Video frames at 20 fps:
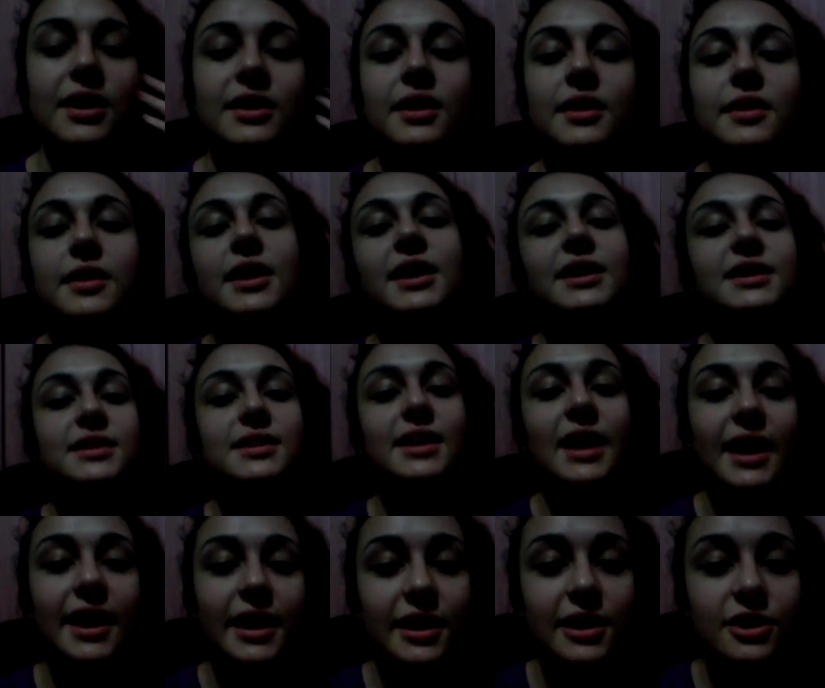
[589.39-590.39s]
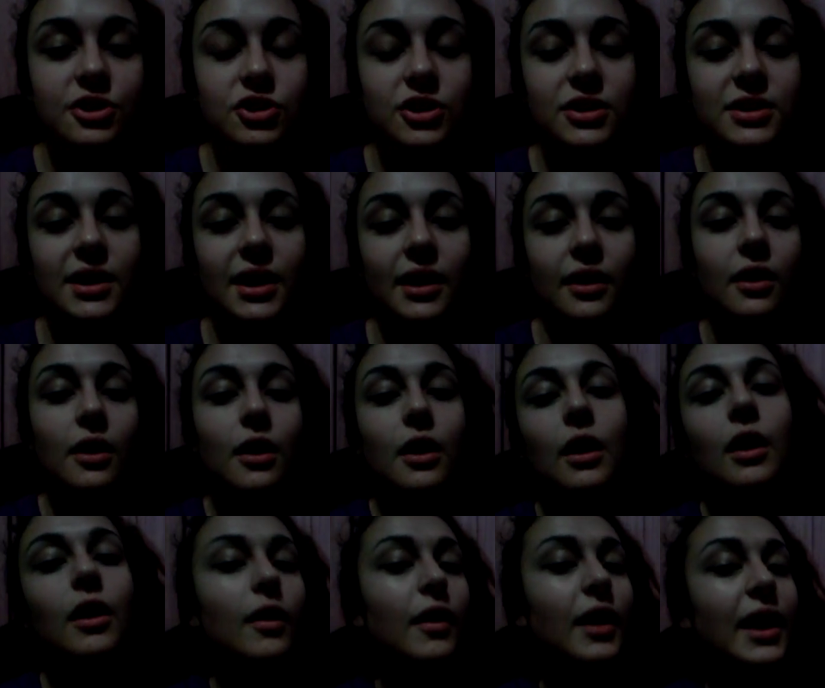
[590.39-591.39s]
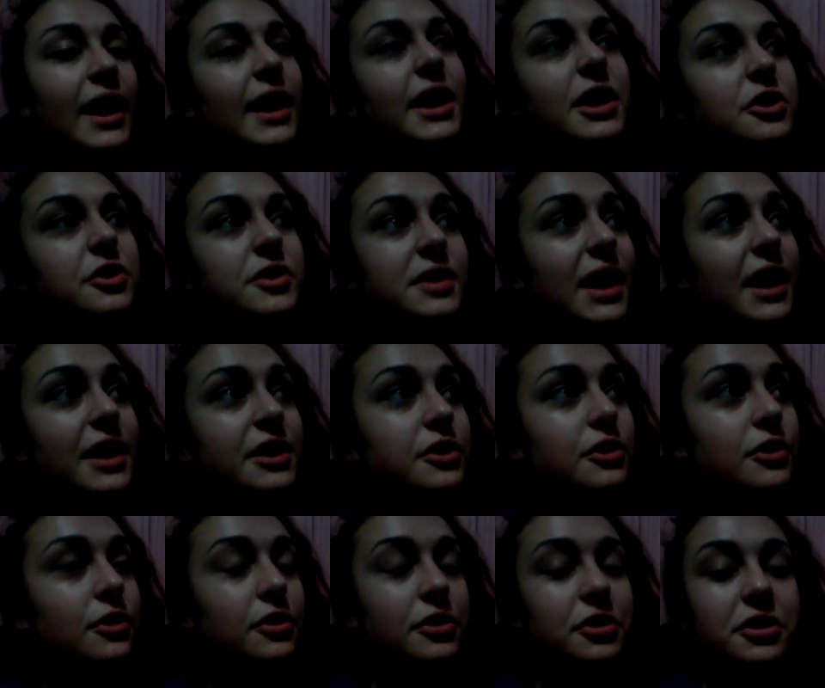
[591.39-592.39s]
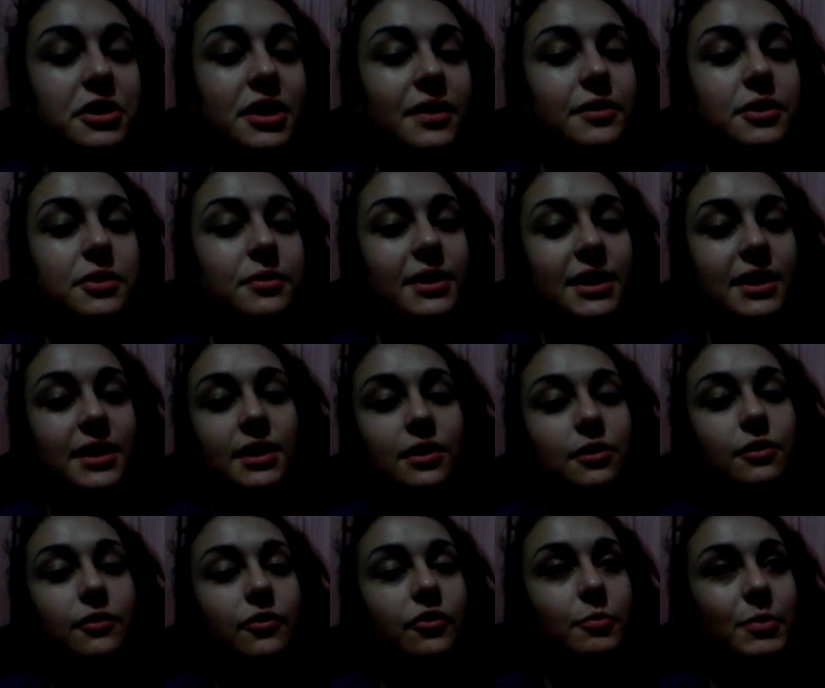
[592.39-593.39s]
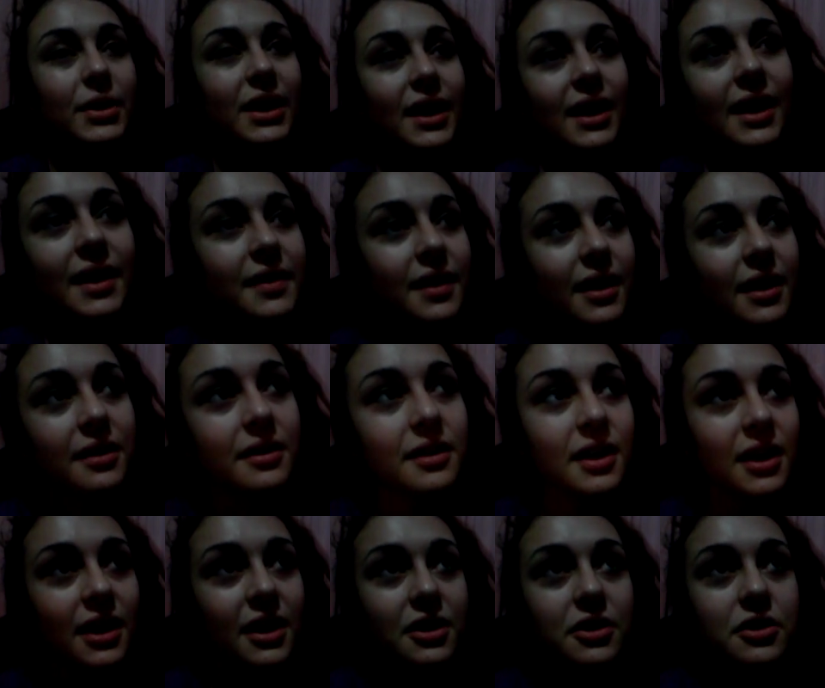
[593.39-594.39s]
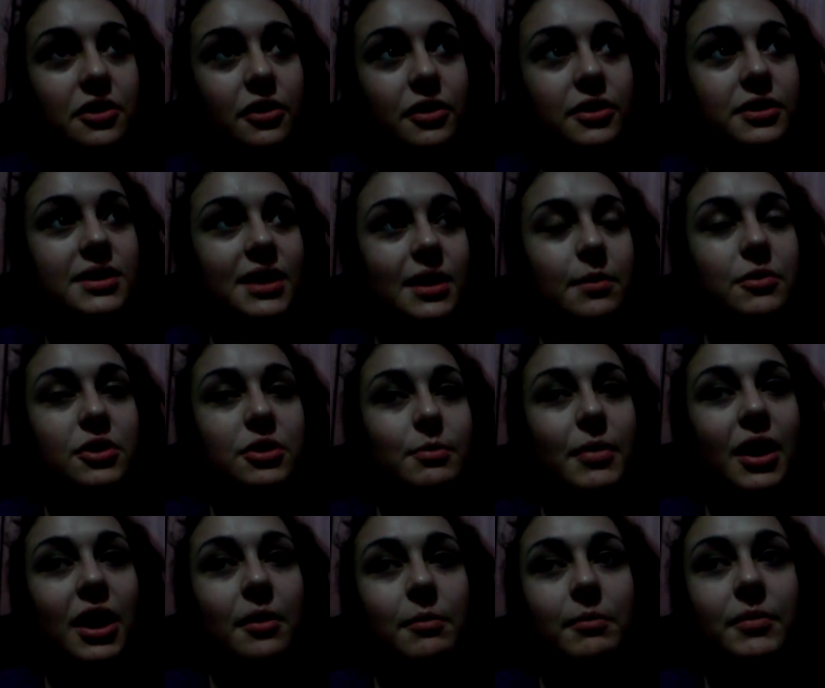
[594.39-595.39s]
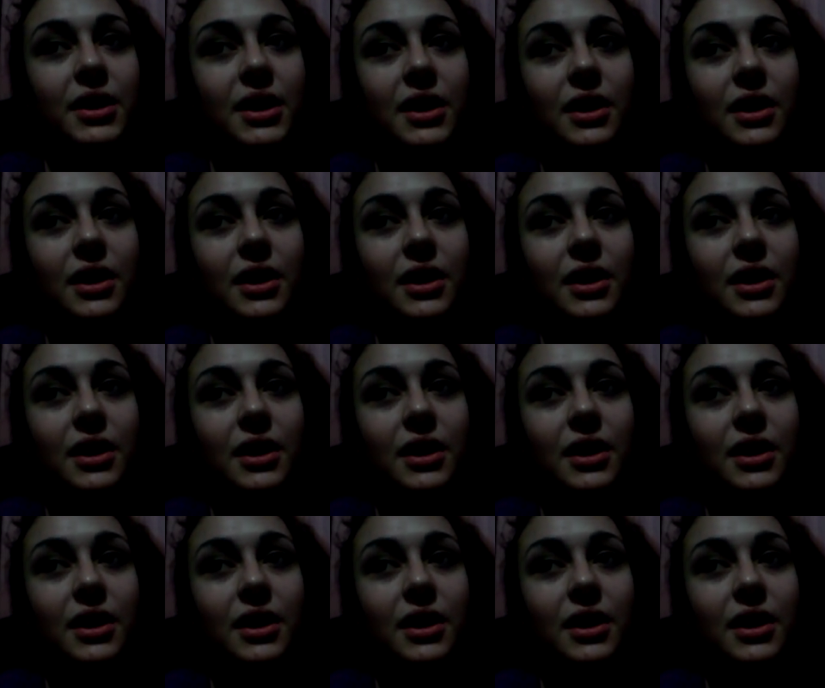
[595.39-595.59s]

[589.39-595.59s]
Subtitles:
Then the next day it's just like, oh, I hate you, Dad, you never do anything good for me. And then, same with the mum.